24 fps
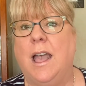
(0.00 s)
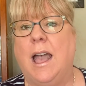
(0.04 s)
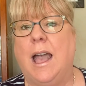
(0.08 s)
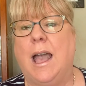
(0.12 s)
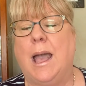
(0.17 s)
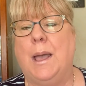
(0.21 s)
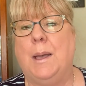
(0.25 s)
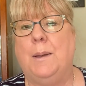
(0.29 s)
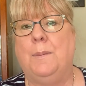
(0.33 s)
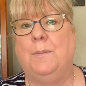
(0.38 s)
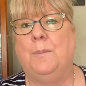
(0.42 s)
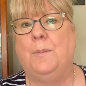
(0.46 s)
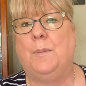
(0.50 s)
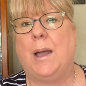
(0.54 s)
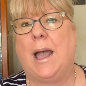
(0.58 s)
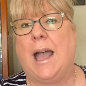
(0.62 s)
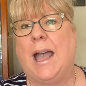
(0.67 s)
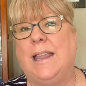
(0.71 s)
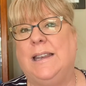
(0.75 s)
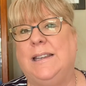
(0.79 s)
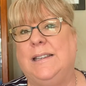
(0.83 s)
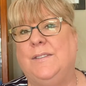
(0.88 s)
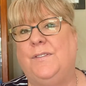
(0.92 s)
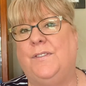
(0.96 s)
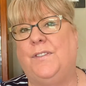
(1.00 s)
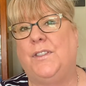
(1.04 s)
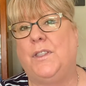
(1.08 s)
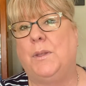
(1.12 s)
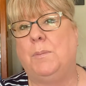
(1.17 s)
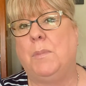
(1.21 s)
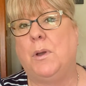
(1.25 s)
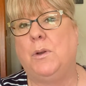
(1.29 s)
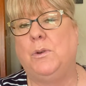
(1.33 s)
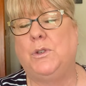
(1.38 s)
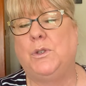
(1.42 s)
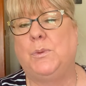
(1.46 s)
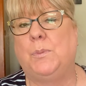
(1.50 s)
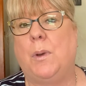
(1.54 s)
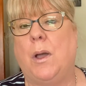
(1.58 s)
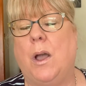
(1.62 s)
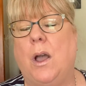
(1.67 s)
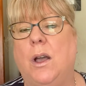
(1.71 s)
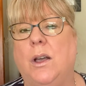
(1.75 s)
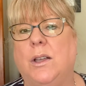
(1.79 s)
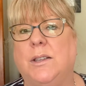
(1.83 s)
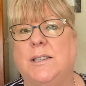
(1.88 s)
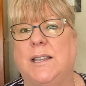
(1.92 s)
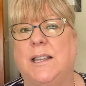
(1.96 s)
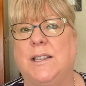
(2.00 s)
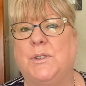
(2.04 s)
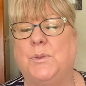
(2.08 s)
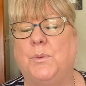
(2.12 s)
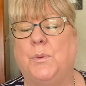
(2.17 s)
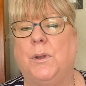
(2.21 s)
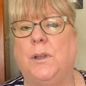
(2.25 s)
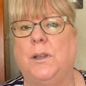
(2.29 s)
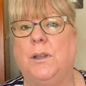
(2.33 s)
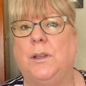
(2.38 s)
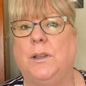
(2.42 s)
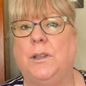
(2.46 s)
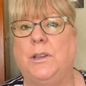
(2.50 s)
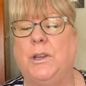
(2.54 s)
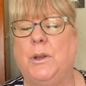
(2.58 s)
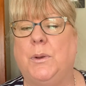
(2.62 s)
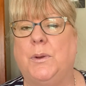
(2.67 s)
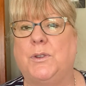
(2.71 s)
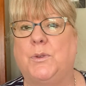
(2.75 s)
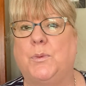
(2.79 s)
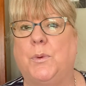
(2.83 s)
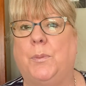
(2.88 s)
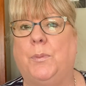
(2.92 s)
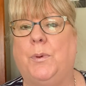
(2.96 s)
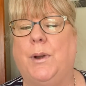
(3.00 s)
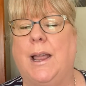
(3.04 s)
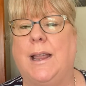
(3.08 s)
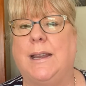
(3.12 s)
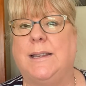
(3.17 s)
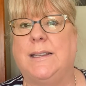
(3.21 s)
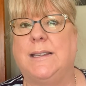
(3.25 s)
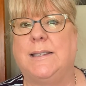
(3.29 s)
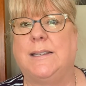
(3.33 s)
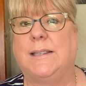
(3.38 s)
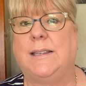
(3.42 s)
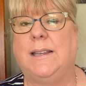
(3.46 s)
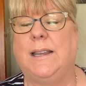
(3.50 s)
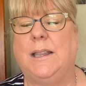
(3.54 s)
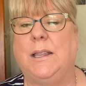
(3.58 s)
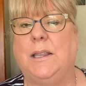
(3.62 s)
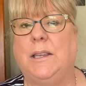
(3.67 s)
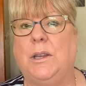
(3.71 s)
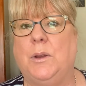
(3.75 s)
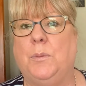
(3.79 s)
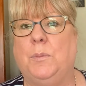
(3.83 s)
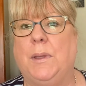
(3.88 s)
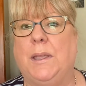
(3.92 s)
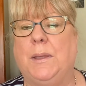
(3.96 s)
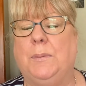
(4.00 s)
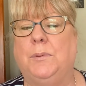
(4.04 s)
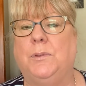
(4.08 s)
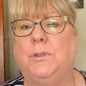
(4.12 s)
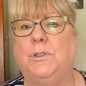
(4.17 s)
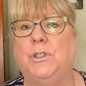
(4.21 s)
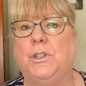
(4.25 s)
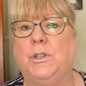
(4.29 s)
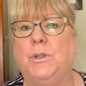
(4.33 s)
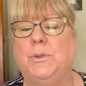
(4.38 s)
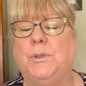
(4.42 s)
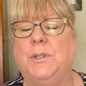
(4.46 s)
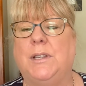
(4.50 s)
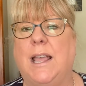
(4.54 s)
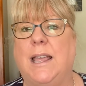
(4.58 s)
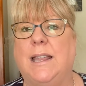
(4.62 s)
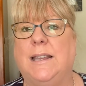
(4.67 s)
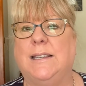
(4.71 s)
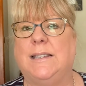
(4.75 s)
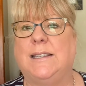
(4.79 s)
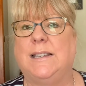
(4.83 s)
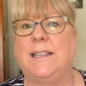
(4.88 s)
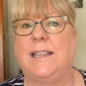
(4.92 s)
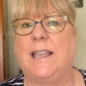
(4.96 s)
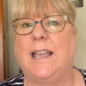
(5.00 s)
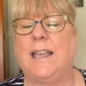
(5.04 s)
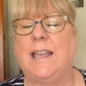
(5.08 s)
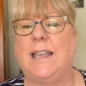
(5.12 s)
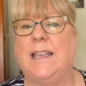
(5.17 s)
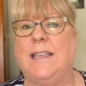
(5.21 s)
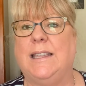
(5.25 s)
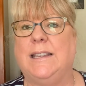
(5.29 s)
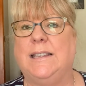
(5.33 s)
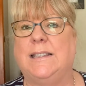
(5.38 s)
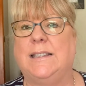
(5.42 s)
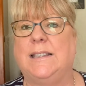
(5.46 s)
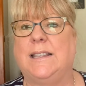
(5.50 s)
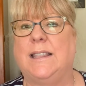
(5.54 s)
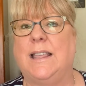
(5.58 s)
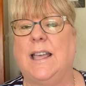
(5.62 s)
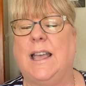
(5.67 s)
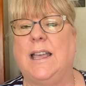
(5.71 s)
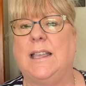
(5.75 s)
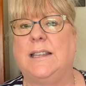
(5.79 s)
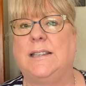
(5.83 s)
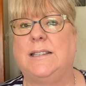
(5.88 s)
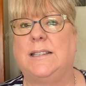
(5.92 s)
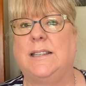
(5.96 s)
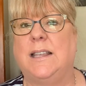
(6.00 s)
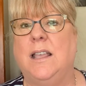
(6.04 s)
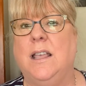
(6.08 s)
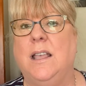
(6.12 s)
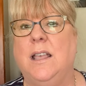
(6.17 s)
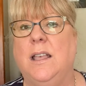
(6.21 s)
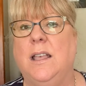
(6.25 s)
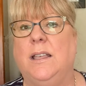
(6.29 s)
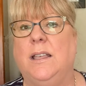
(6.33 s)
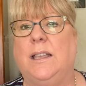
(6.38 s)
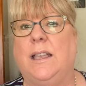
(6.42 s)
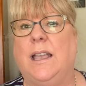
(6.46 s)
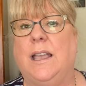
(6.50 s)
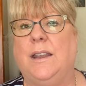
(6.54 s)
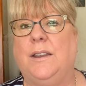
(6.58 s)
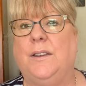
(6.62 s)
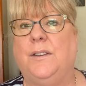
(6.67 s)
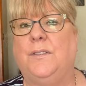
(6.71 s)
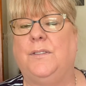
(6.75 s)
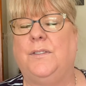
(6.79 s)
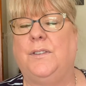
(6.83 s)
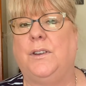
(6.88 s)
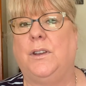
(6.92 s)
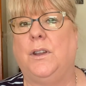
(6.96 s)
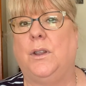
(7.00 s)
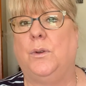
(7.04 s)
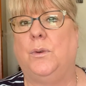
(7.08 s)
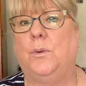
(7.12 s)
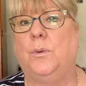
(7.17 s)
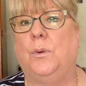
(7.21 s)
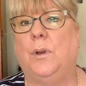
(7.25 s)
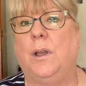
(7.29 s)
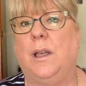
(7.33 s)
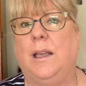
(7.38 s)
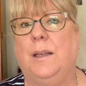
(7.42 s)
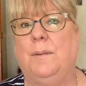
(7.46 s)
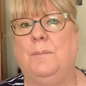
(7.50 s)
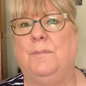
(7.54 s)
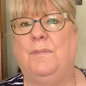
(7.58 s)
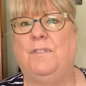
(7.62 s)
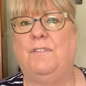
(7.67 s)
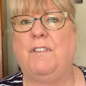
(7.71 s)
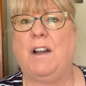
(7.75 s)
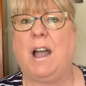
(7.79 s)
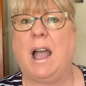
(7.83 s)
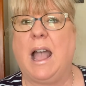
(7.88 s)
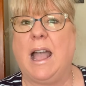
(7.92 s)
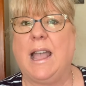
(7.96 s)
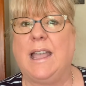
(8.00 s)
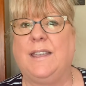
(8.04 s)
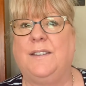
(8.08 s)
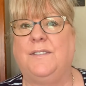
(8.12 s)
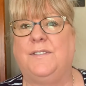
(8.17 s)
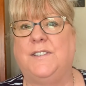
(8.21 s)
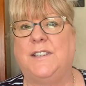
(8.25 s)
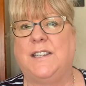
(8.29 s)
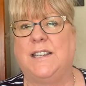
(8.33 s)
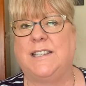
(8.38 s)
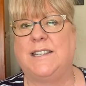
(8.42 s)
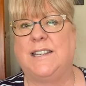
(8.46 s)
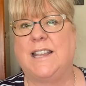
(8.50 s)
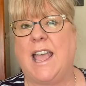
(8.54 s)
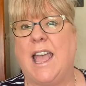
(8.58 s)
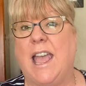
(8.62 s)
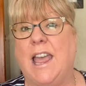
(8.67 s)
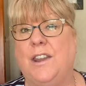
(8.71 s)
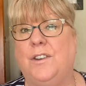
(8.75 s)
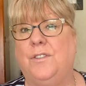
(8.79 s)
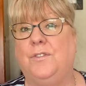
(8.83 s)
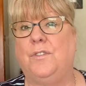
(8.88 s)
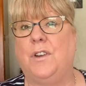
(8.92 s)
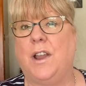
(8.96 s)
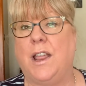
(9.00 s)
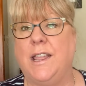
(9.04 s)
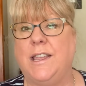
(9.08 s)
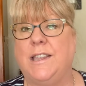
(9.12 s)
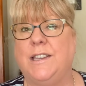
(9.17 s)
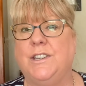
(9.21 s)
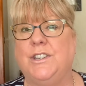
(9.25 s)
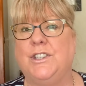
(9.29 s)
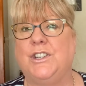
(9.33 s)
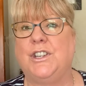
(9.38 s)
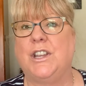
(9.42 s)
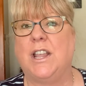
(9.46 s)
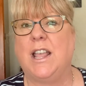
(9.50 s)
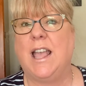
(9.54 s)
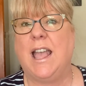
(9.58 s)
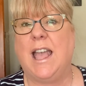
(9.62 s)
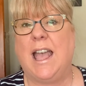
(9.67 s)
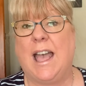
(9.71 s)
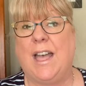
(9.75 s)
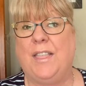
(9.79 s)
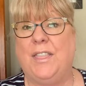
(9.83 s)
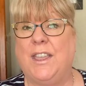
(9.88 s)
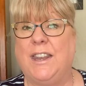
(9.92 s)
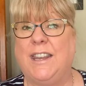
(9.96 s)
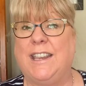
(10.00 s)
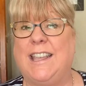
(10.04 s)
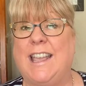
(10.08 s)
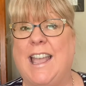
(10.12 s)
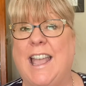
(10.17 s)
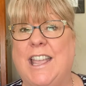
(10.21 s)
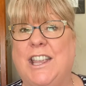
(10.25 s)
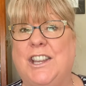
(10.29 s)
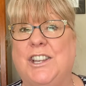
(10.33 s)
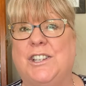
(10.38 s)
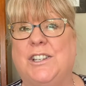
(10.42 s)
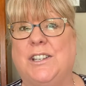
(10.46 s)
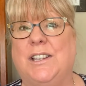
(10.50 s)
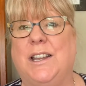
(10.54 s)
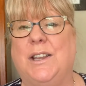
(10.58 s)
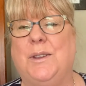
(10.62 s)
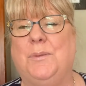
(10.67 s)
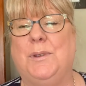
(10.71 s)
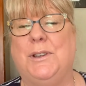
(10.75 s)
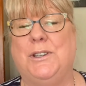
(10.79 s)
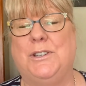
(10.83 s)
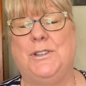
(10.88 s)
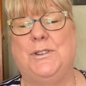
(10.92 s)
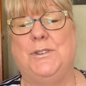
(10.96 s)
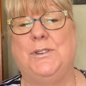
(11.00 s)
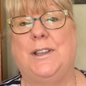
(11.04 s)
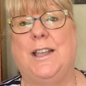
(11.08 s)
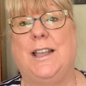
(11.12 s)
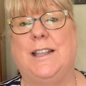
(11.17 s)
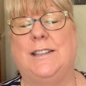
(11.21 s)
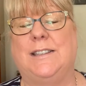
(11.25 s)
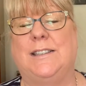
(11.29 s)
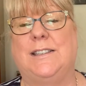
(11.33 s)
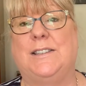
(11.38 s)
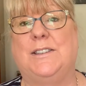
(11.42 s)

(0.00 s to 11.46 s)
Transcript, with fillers: Um, and for the most part, as we're, you know, as we're practicing it, you know, people do tend to get into that kind of, you know, um, five to 10 range. And then occasionally we do get